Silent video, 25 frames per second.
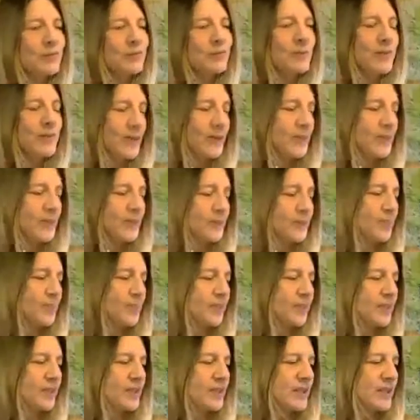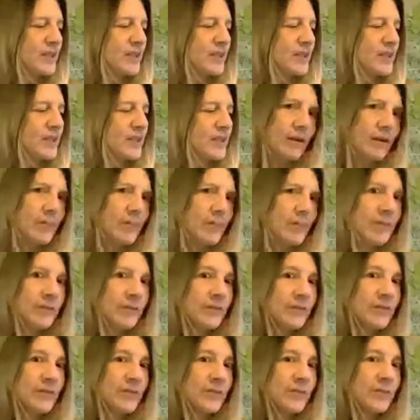for about 6 to 9
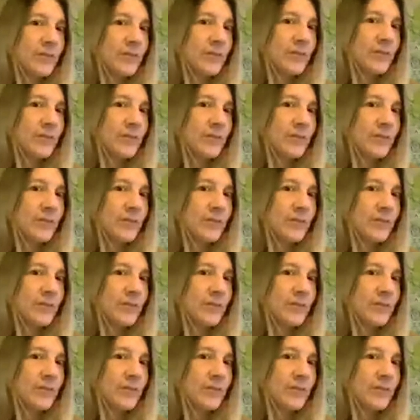months.